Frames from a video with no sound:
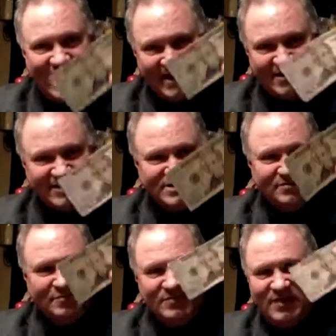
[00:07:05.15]
that
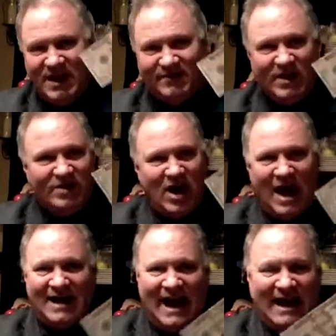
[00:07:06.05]
doesn't, even
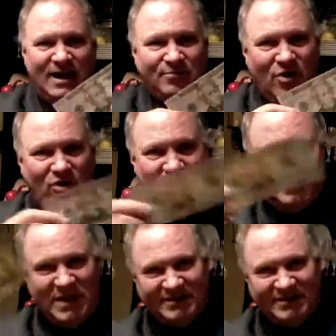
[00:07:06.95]
on any program,